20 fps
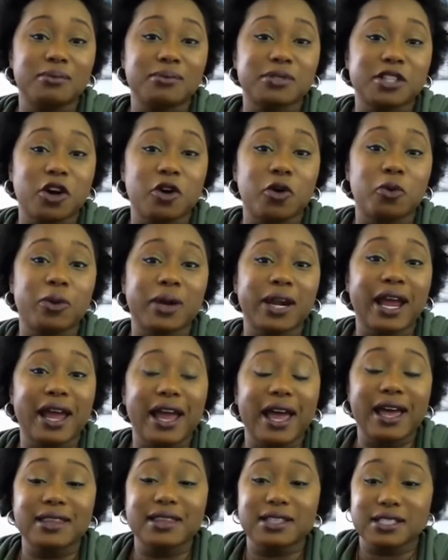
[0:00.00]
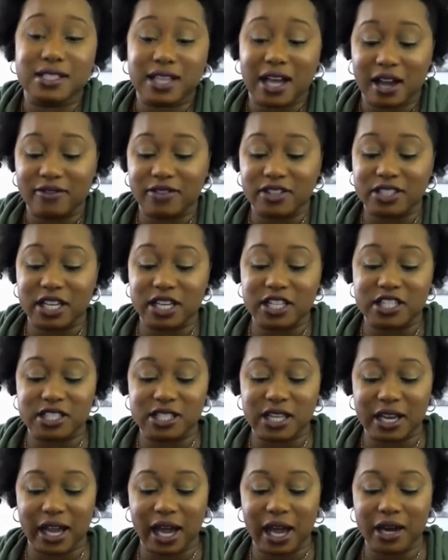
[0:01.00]
So when I have these conversations,
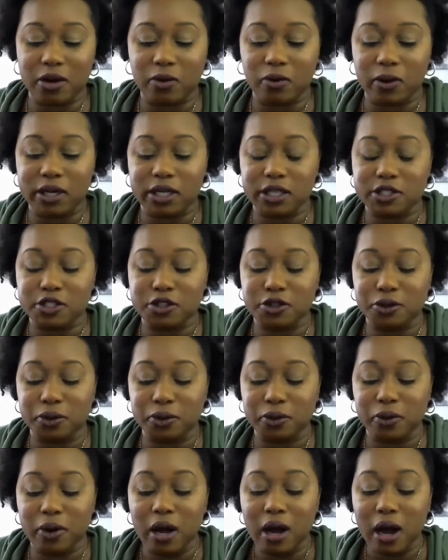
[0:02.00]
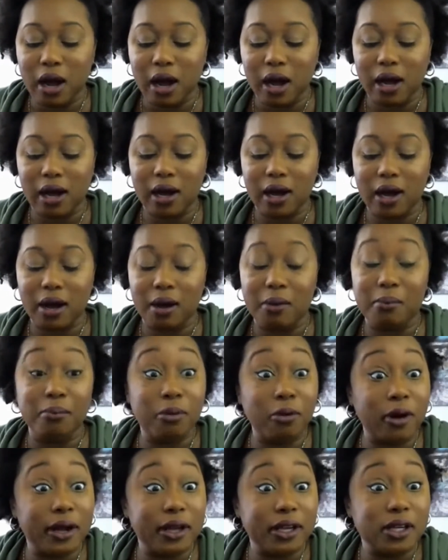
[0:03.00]
I kind of wanted to
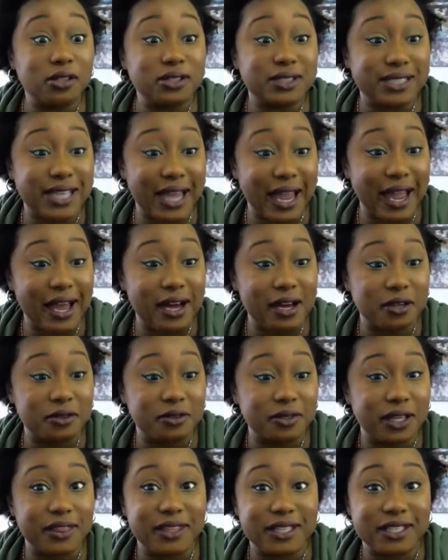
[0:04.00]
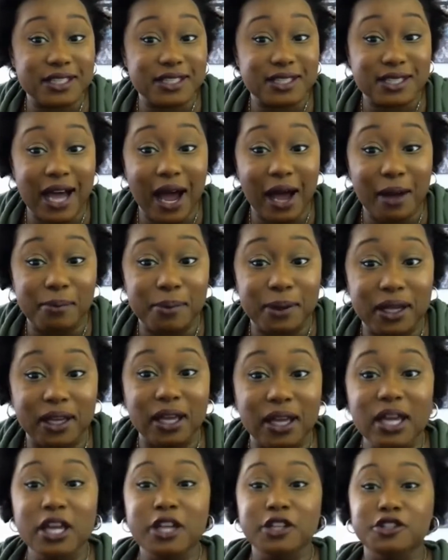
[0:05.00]
boil down this topic
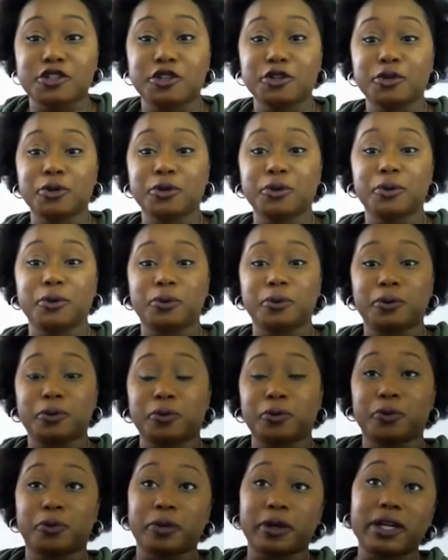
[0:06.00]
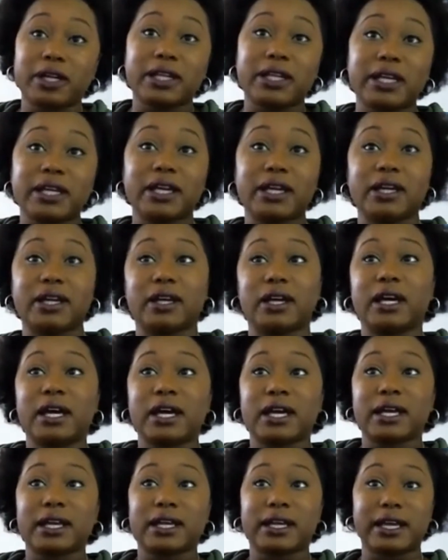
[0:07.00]
to really
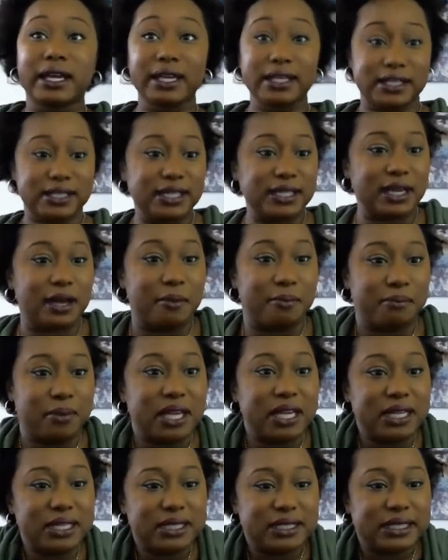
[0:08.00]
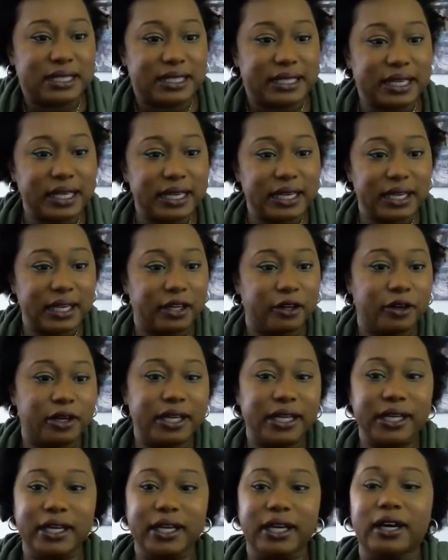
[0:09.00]
get to the meat, the nitty
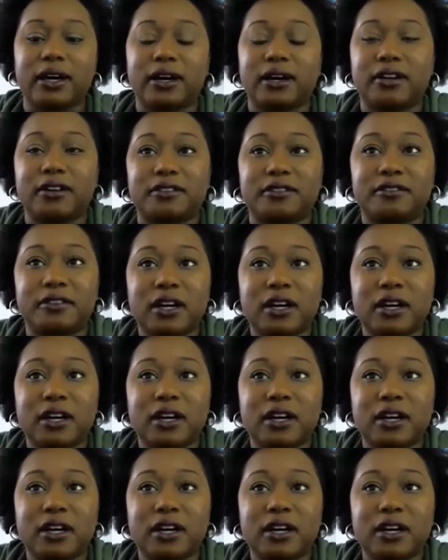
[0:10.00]
gritty of